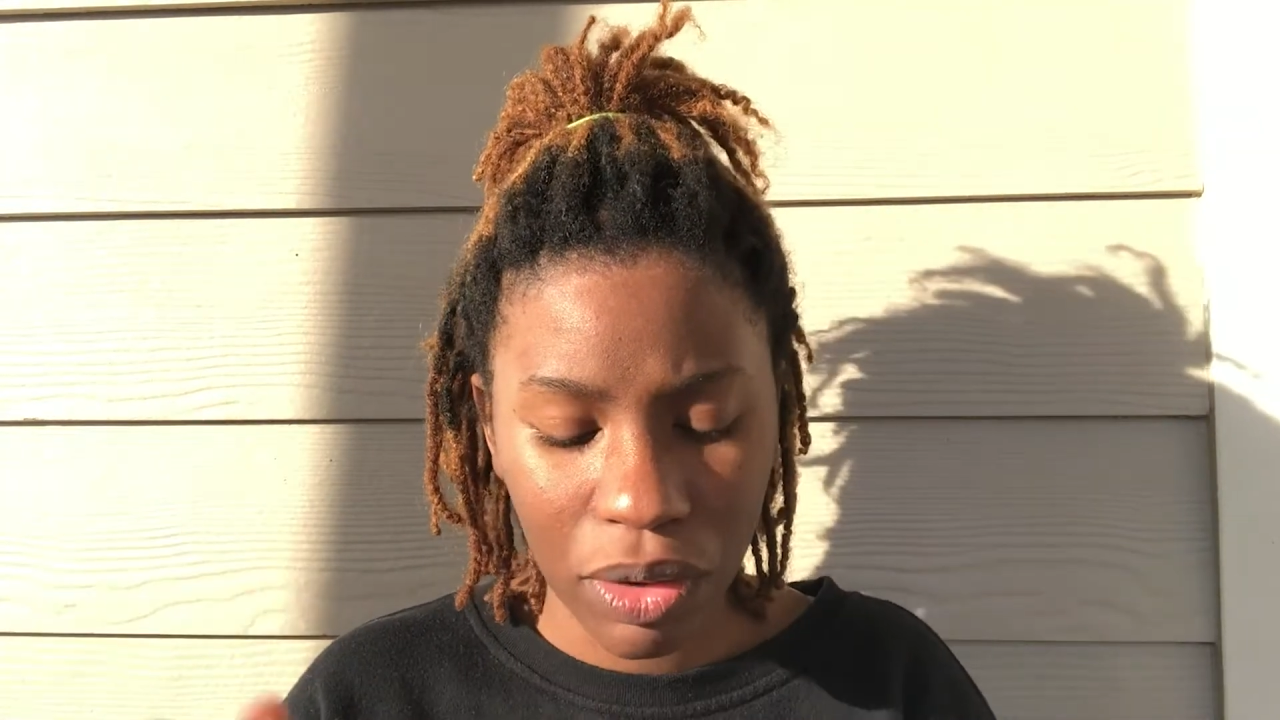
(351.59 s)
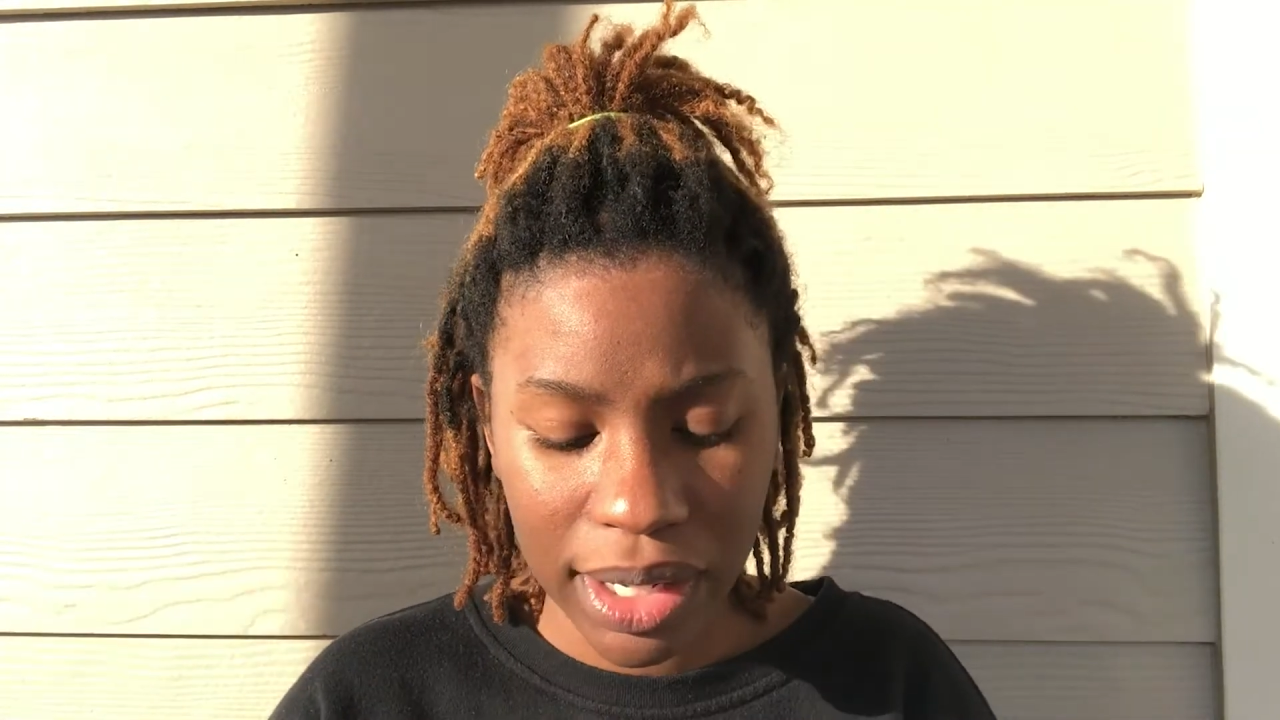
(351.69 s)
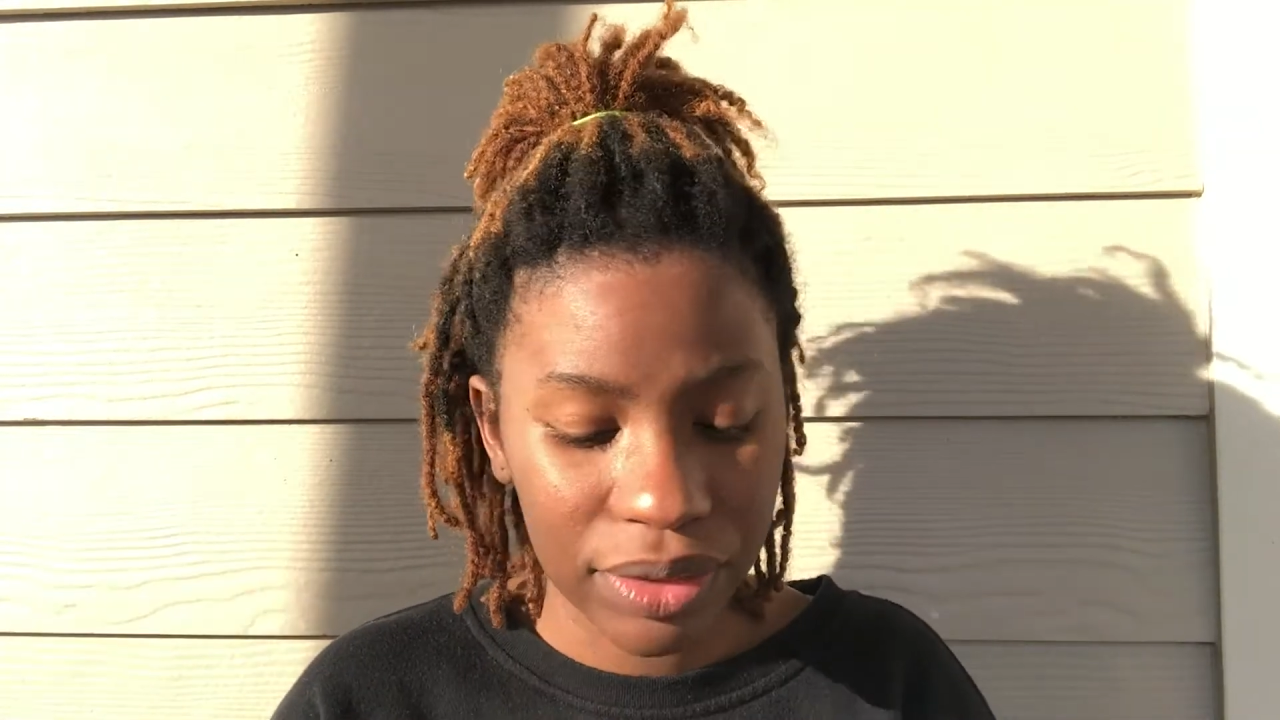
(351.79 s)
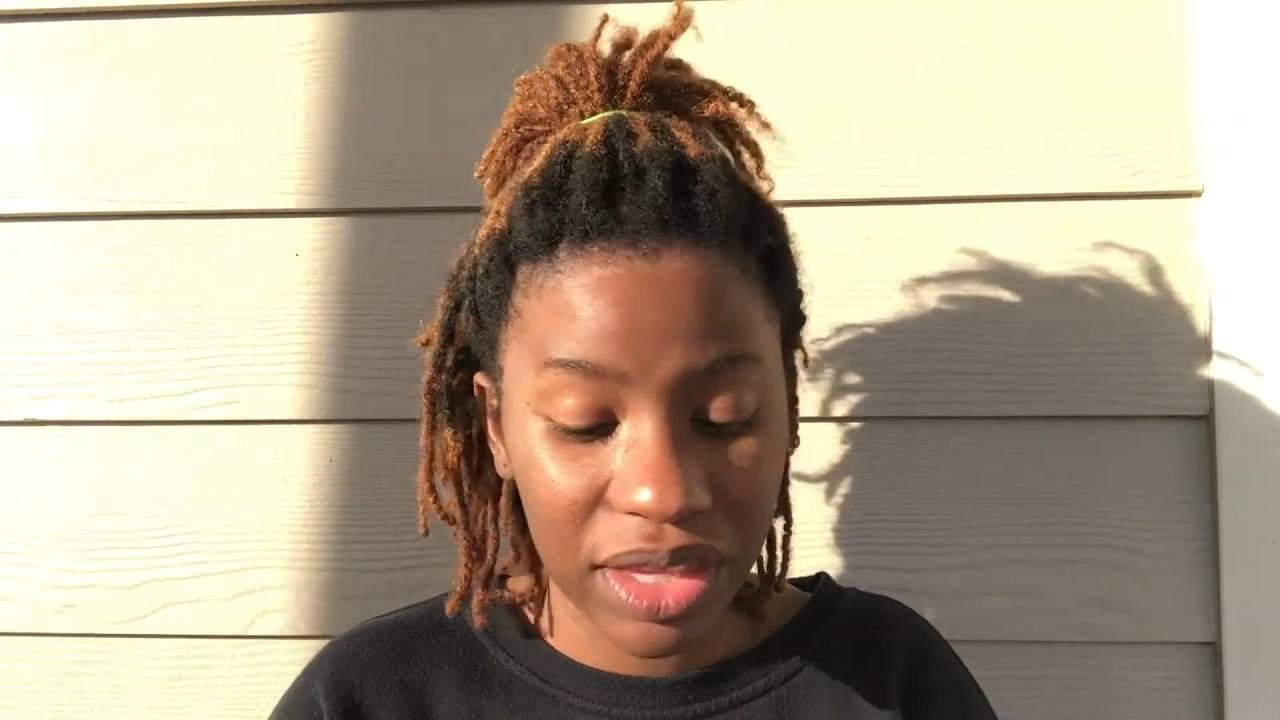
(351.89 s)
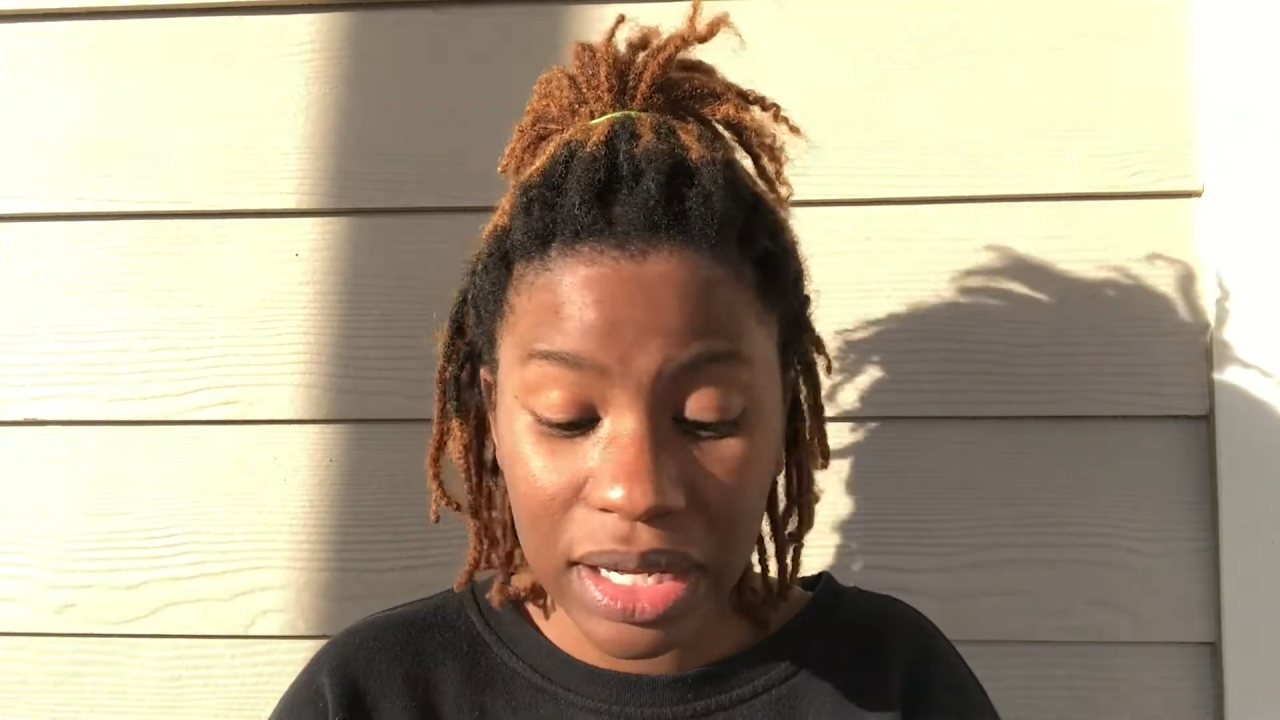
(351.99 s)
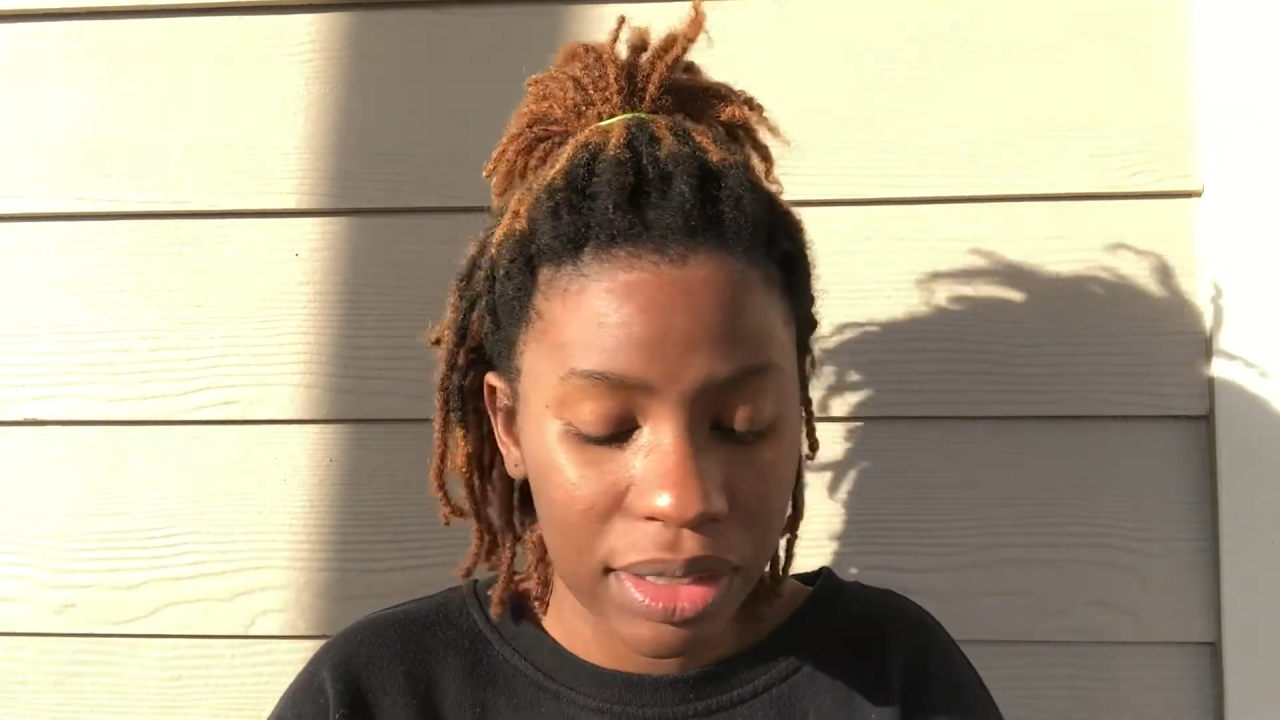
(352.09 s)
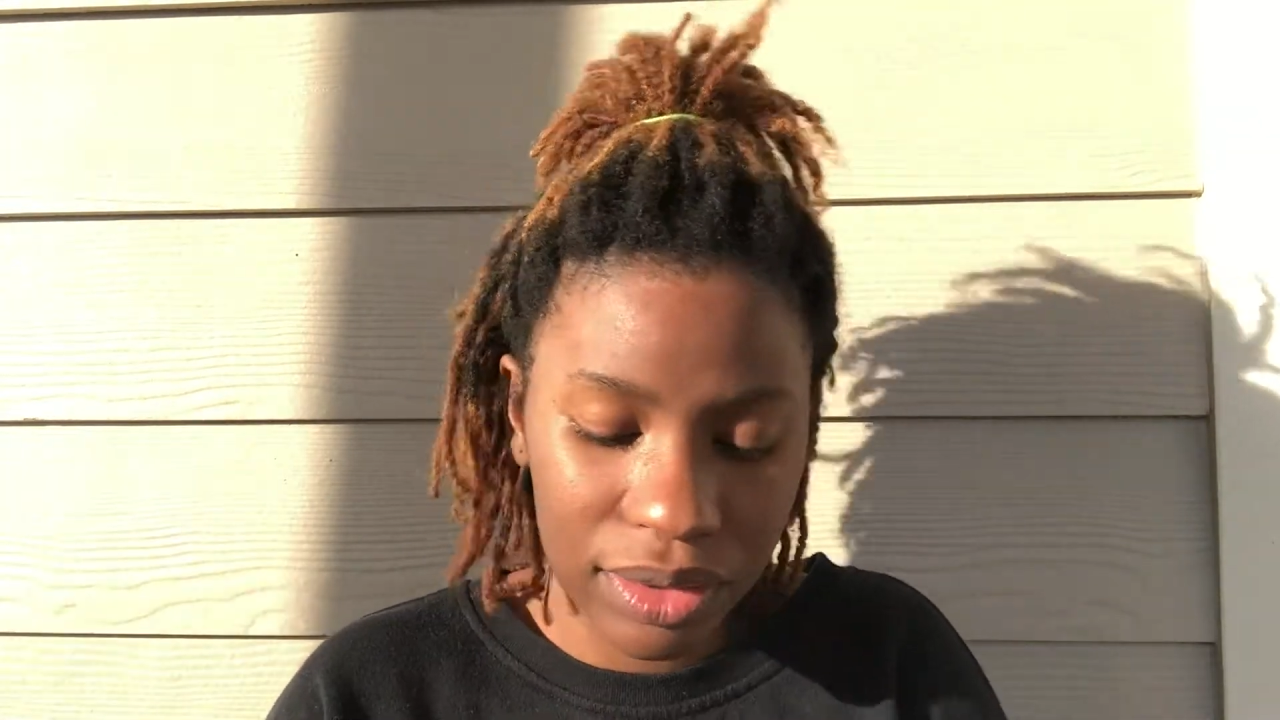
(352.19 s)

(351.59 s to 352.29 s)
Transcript: And then